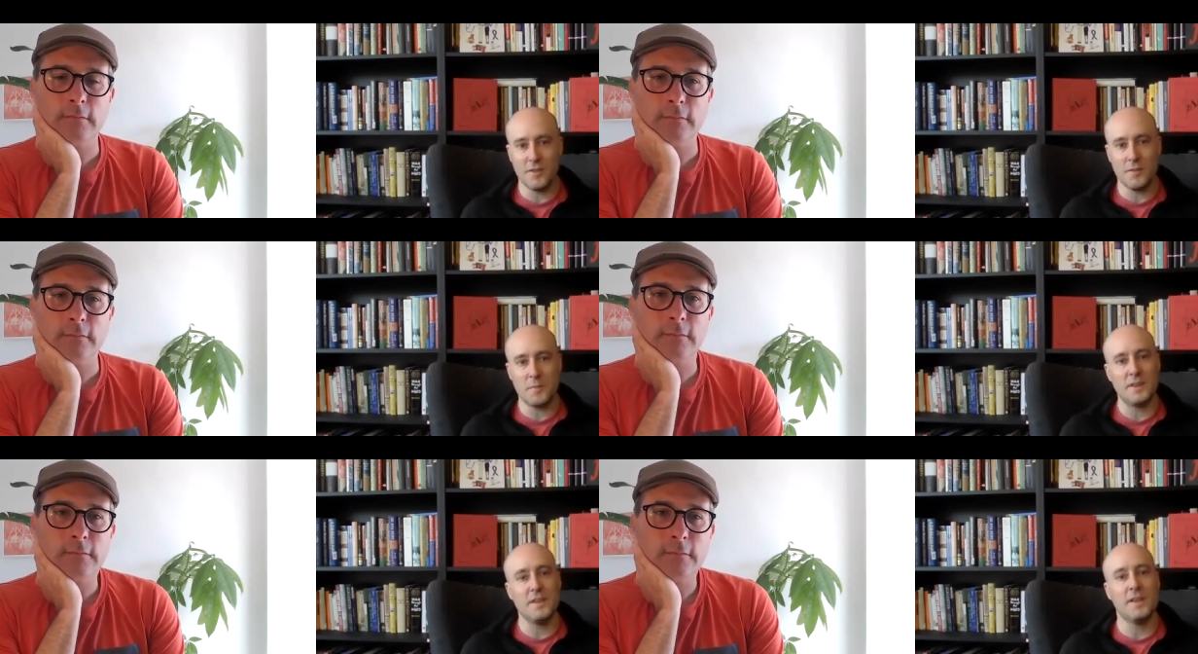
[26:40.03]
Speaker 1: I
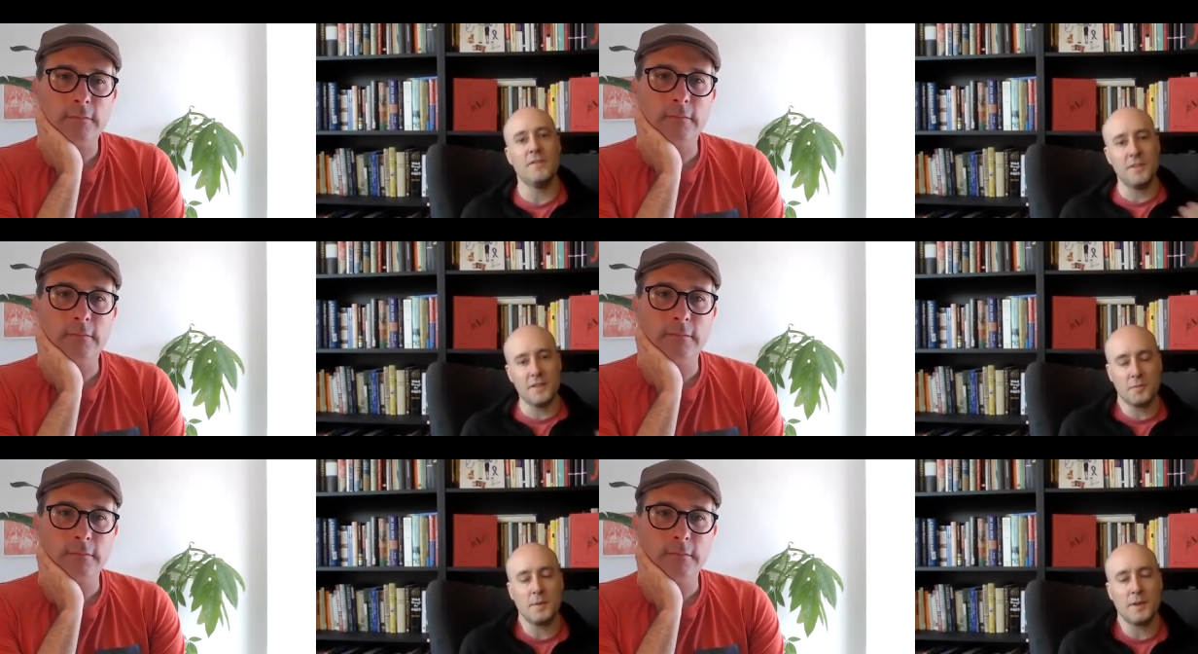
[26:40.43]
mean, if
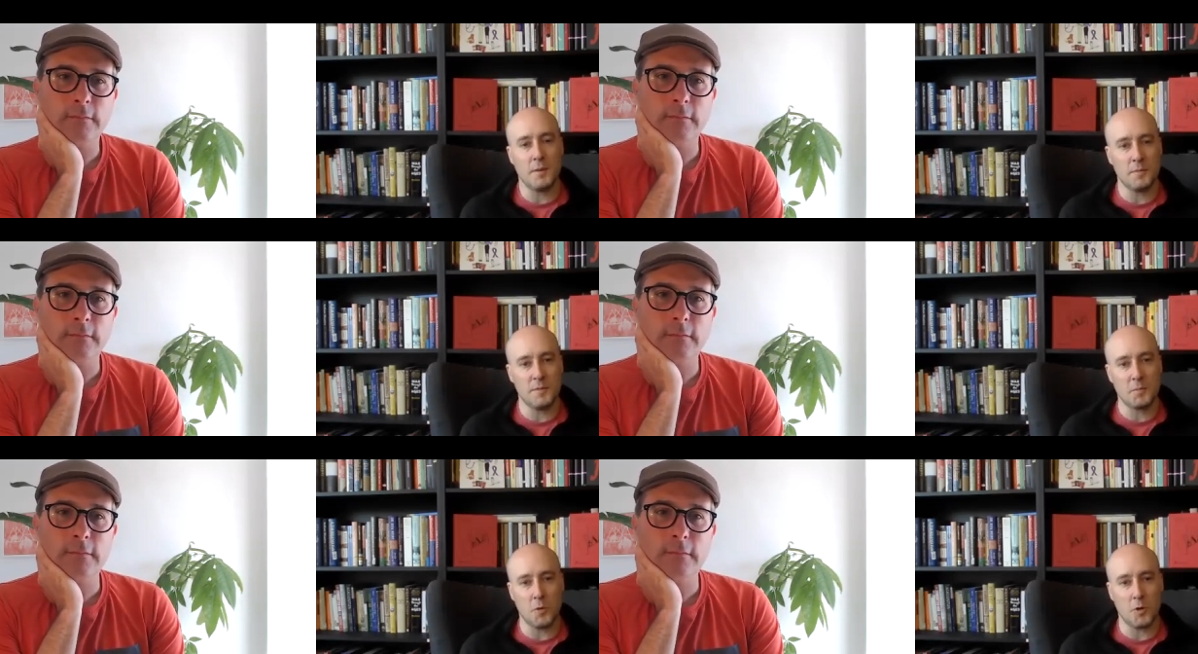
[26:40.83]
this
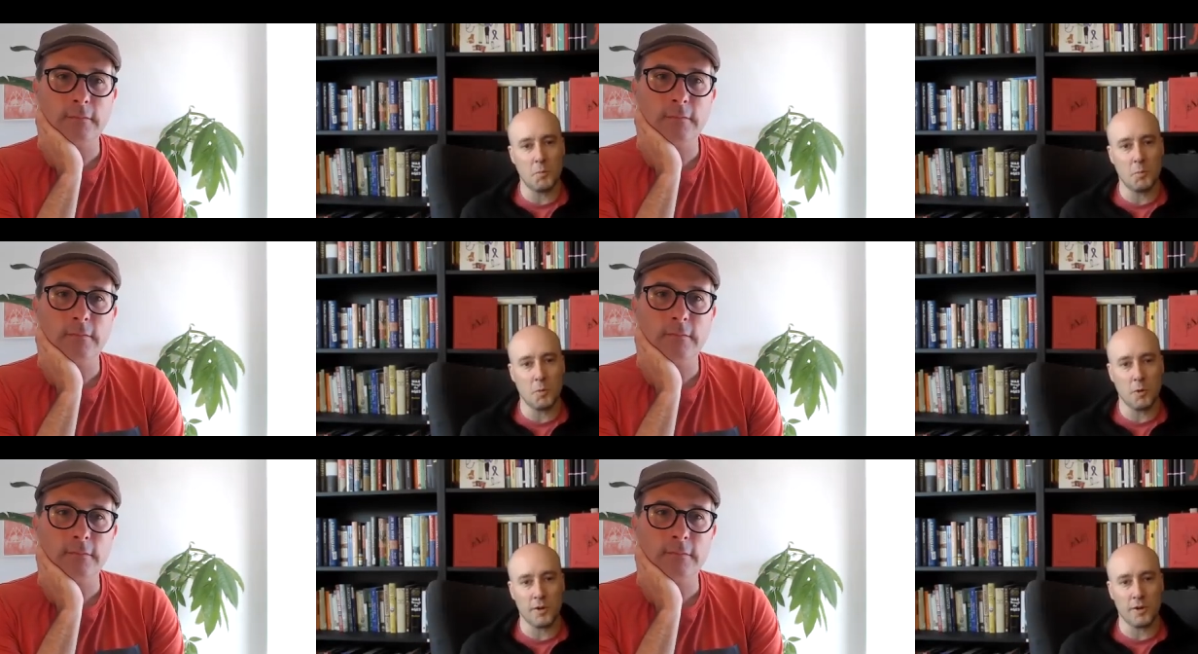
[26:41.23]
becomes more
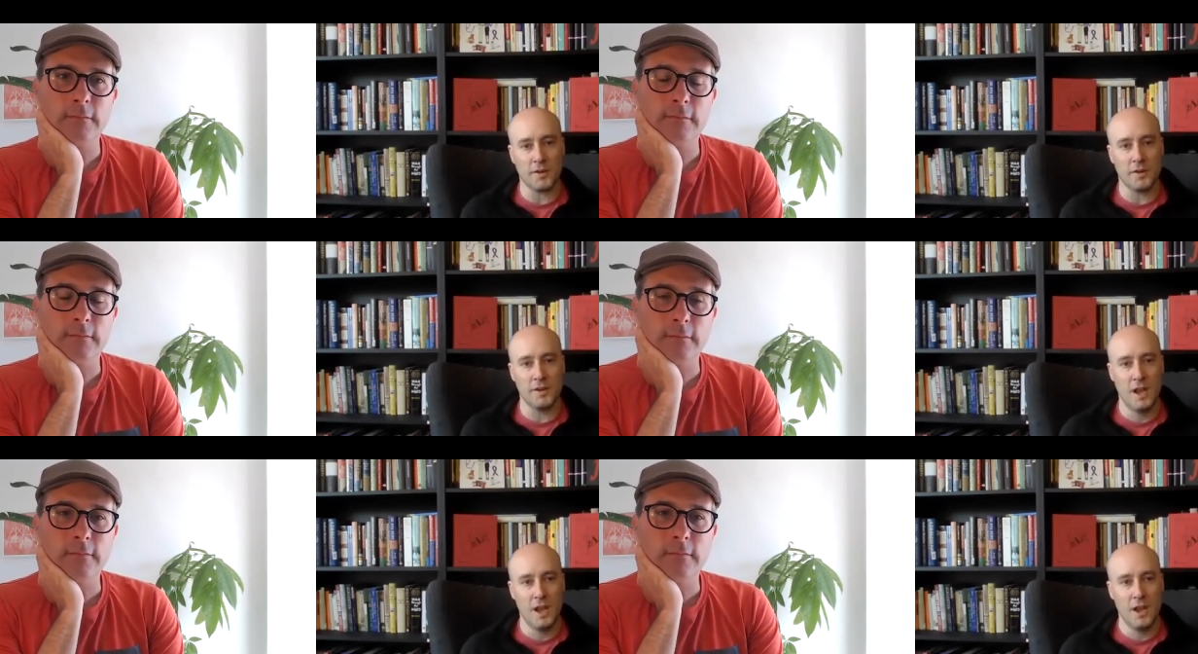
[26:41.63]
important